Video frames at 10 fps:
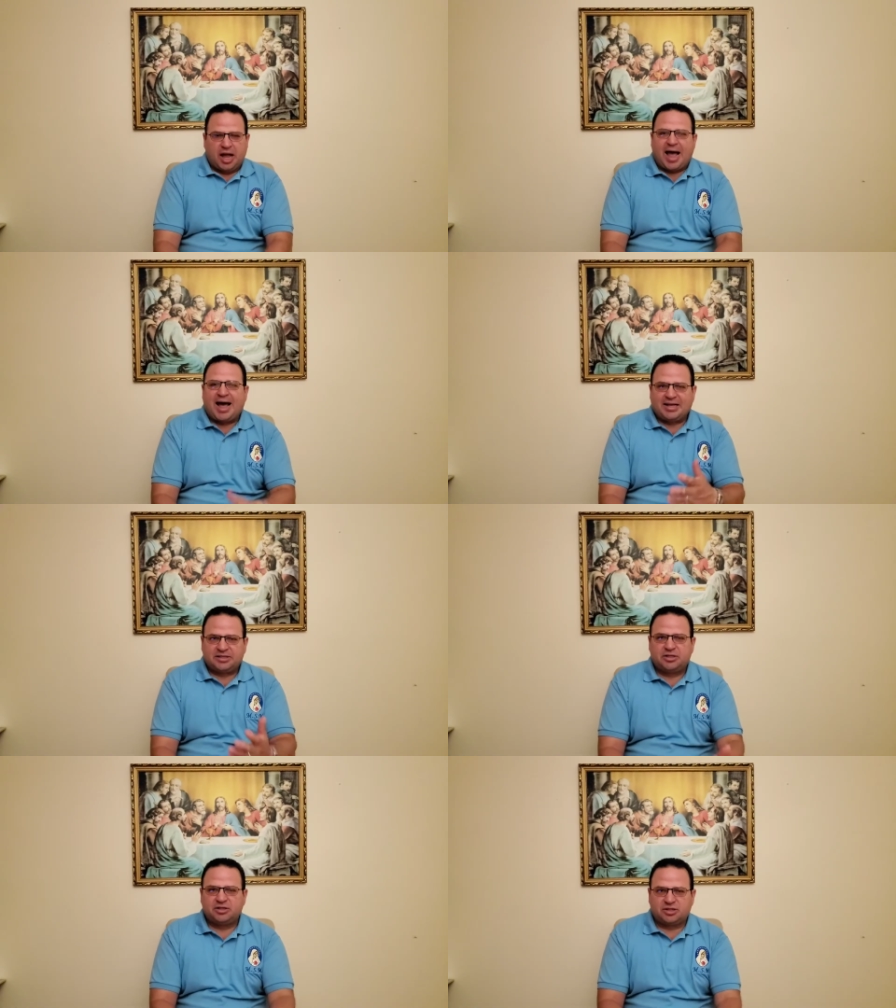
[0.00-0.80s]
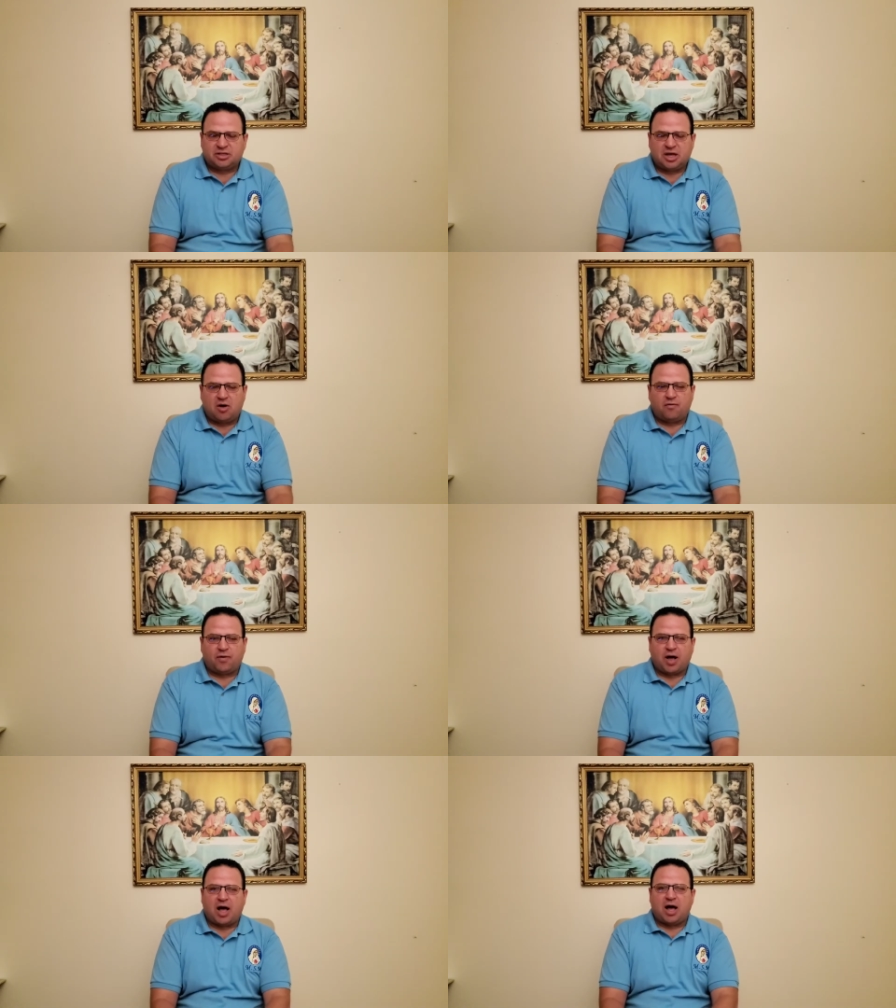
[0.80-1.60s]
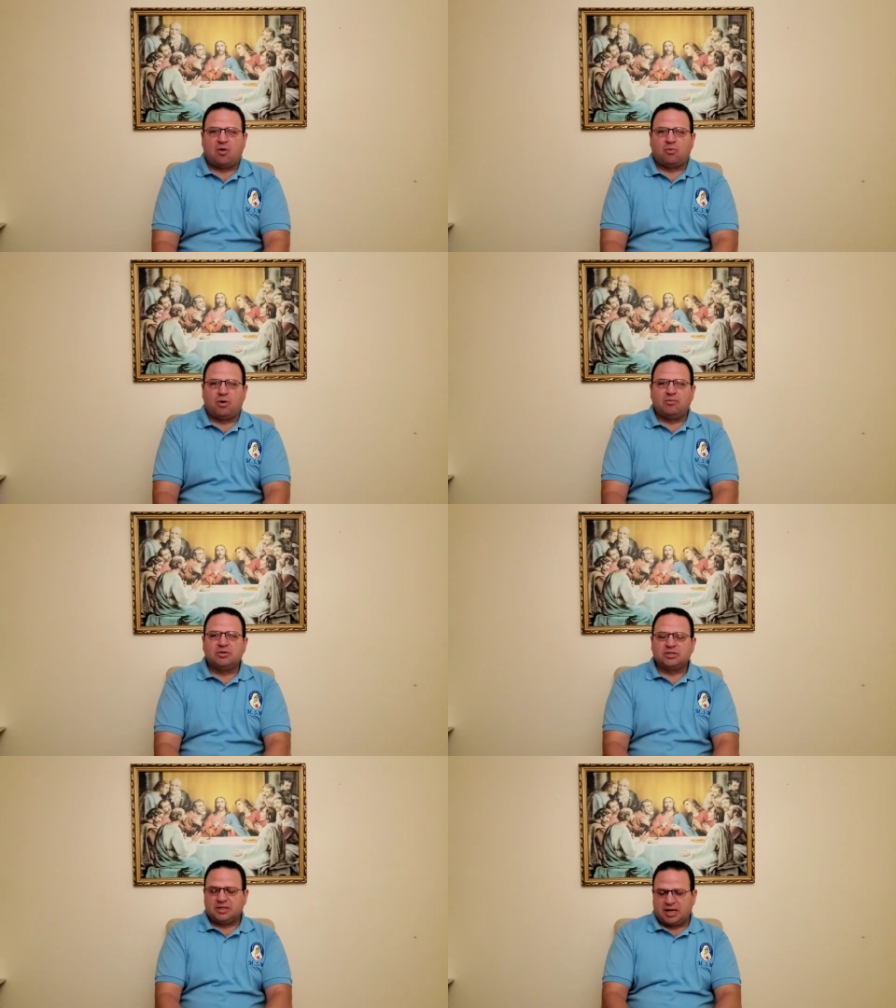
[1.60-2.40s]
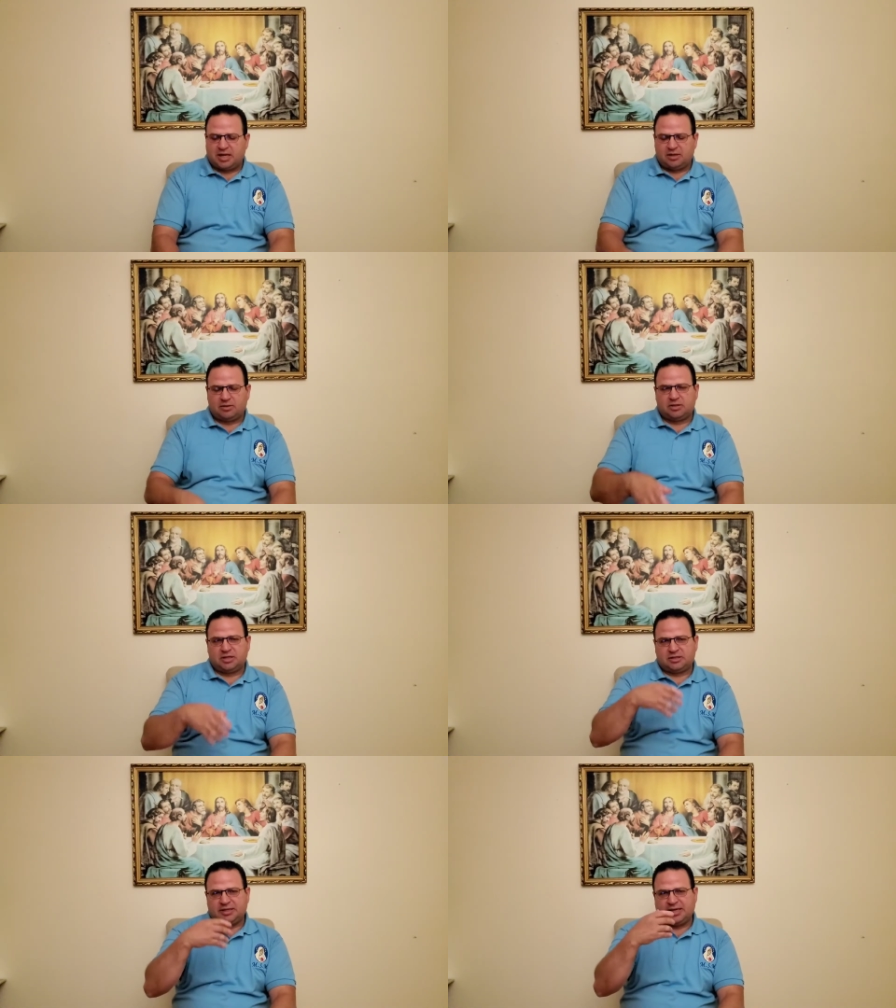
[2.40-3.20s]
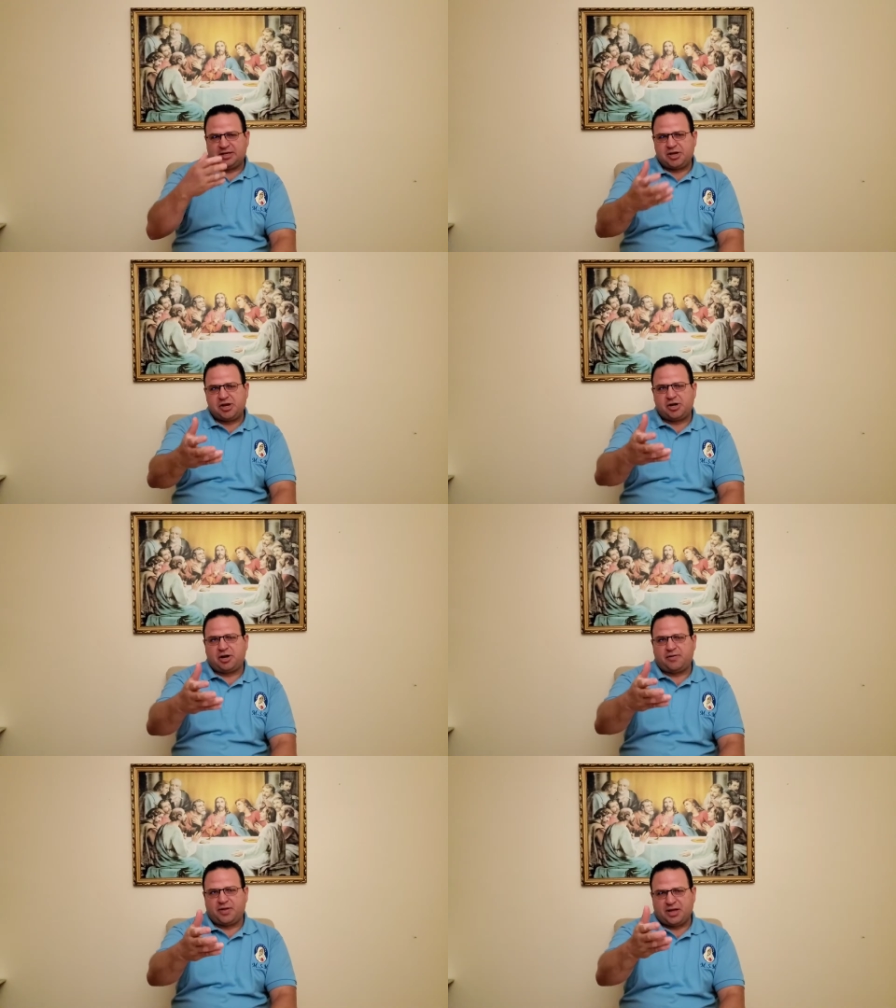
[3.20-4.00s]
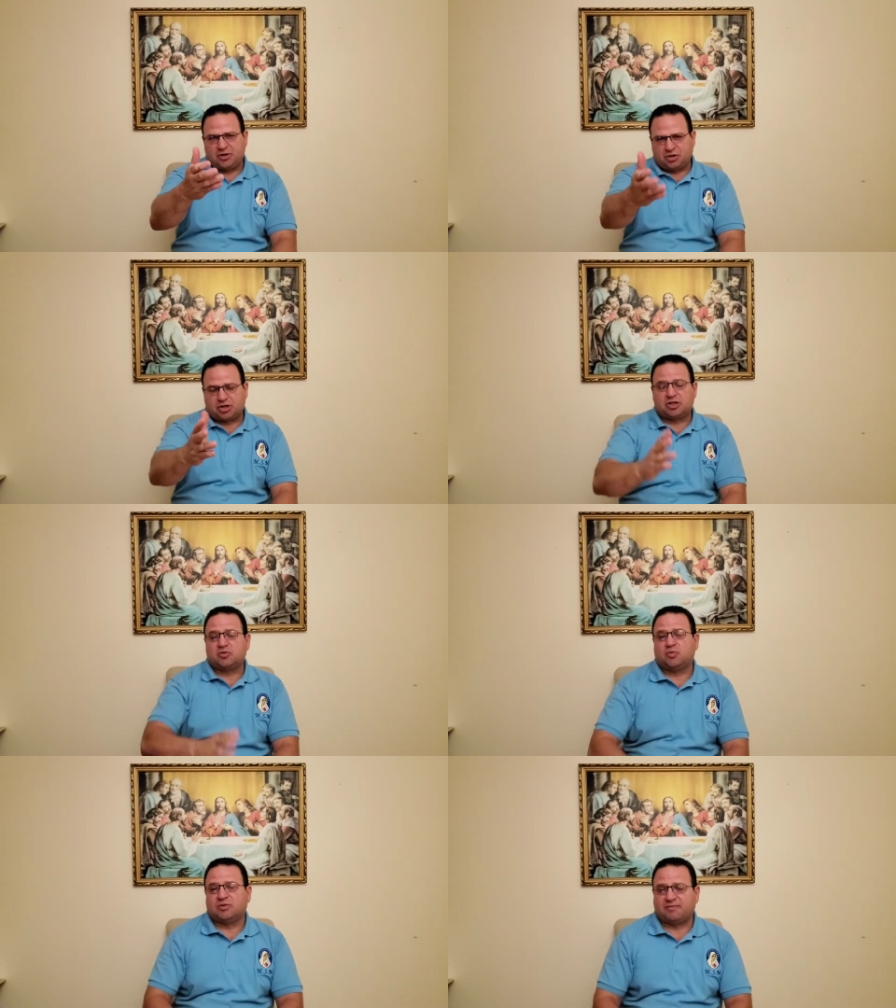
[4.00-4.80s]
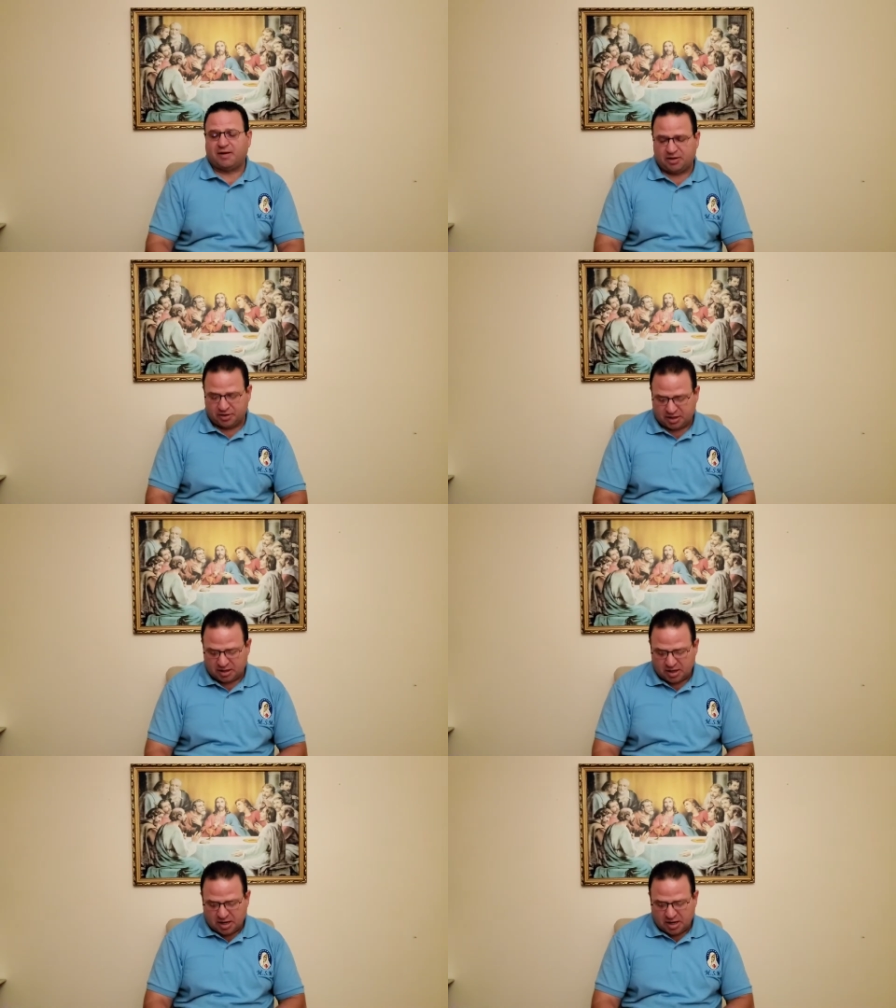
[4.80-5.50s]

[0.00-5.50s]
Ask yourself, when was the year that your church was founded?